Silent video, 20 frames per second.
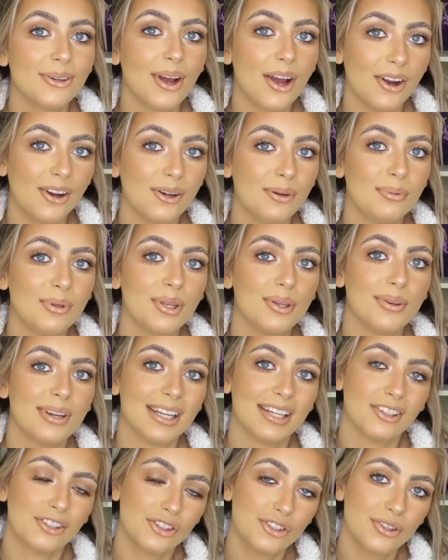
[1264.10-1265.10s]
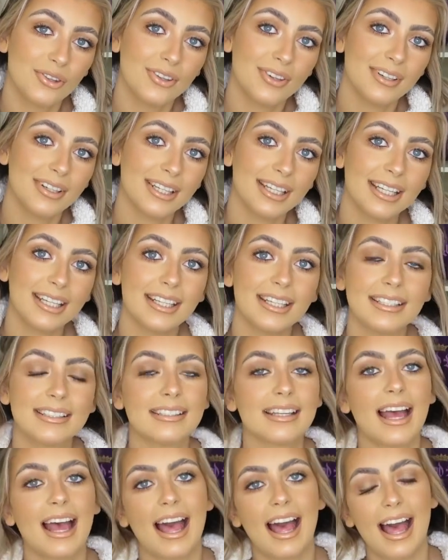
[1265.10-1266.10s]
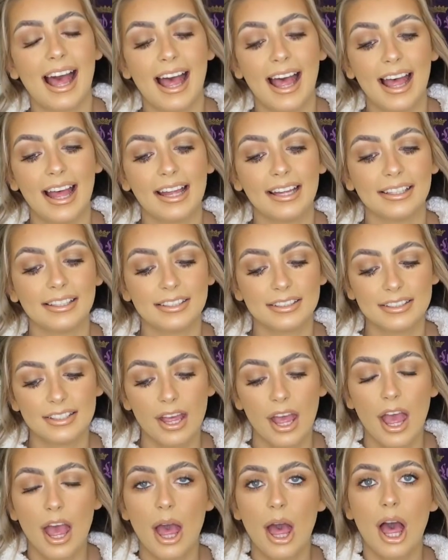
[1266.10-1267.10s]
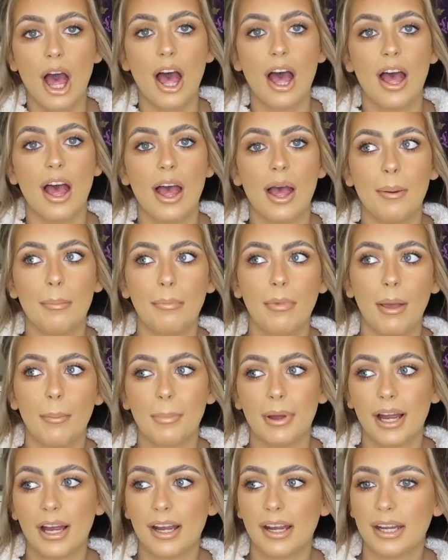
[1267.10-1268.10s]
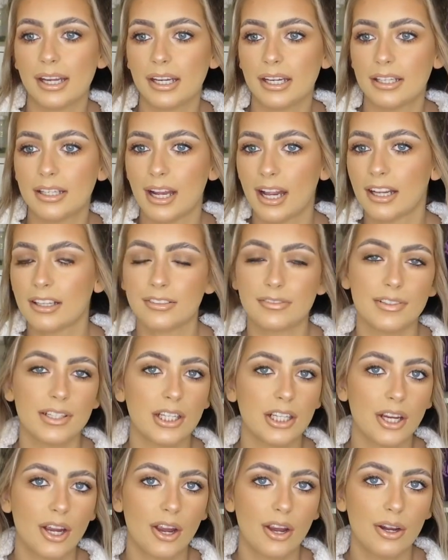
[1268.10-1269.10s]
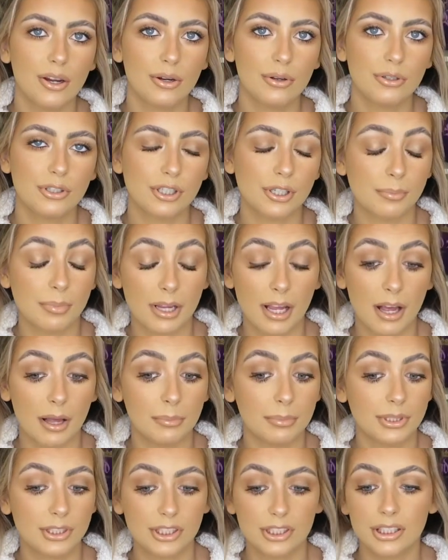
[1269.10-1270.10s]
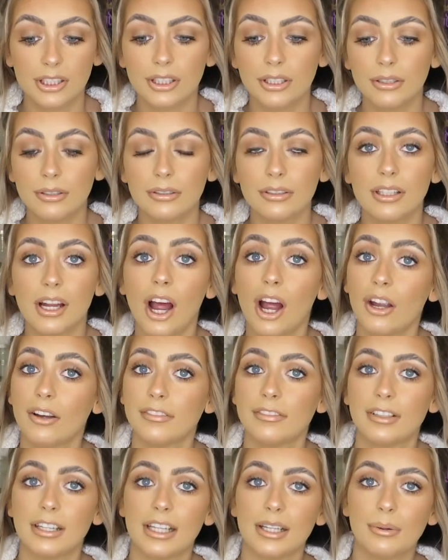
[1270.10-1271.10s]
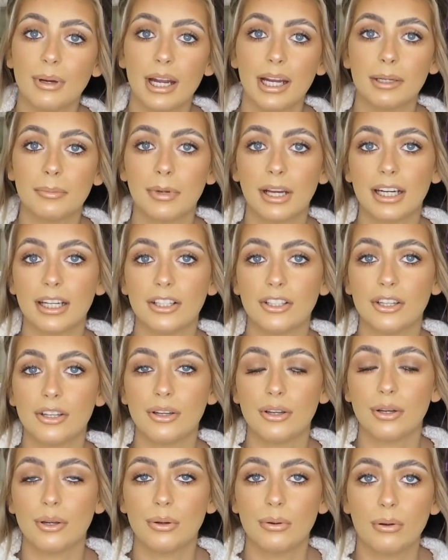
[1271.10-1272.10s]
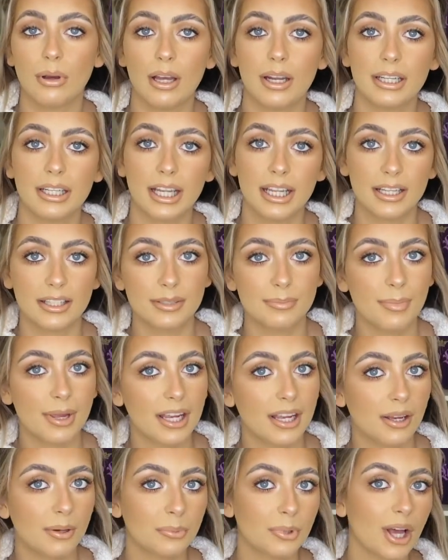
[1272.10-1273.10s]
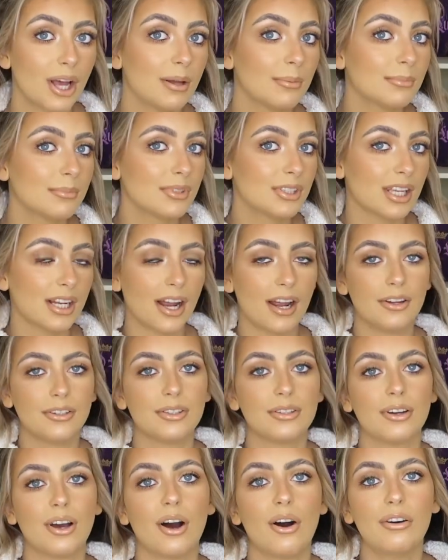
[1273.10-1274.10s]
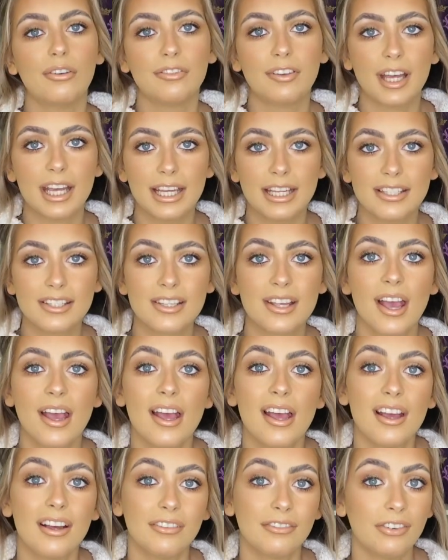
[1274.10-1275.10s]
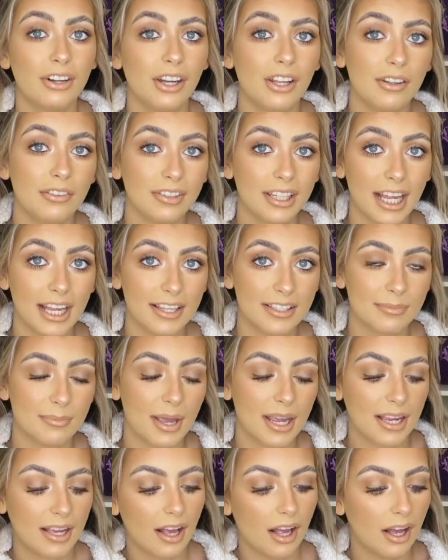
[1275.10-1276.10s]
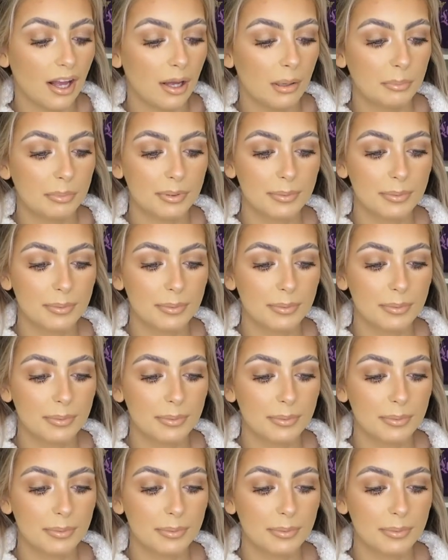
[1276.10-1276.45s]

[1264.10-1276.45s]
hope you enjoyed, and my next video should be up soon, hopefully when my new NYX makeup comes, and I'll do a whole face full of NYX makeup.